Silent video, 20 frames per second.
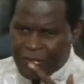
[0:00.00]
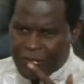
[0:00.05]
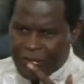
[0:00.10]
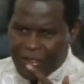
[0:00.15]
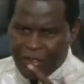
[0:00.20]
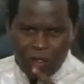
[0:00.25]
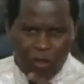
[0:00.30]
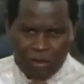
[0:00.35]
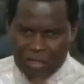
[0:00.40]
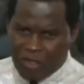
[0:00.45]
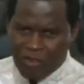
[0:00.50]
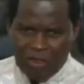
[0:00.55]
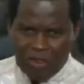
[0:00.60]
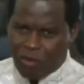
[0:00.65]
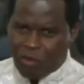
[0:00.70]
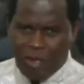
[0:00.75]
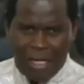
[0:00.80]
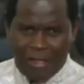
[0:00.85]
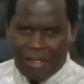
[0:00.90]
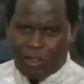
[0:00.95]
The doctors in
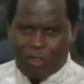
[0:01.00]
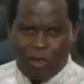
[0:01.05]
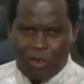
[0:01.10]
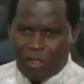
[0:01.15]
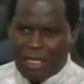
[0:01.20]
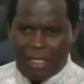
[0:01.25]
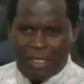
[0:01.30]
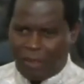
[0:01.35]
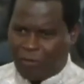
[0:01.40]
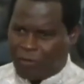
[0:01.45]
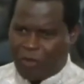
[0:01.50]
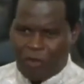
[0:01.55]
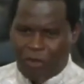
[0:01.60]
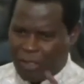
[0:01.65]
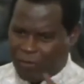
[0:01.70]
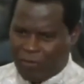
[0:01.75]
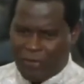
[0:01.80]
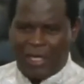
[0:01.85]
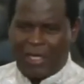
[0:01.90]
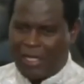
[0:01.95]
Uganda told her, if you
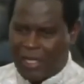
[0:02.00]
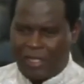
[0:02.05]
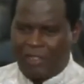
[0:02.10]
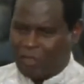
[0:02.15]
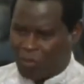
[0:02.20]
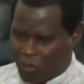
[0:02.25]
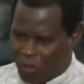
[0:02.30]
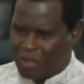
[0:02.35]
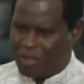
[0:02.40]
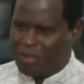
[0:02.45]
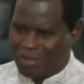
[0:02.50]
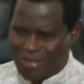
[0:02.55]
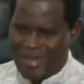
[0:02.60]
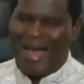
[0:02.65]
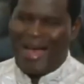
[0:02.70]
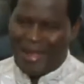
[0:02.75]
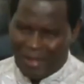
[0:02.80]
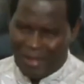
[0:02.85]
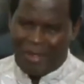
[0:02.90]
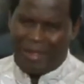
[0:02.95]
leave her here, she would
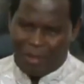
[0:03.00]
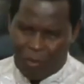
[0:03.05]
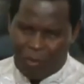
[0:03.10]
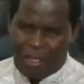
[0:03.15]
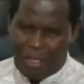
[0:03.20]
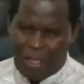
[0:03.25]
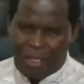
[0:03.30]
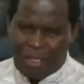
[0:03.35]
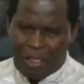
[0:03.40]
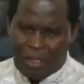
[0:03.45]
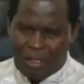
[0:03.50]
die anyway.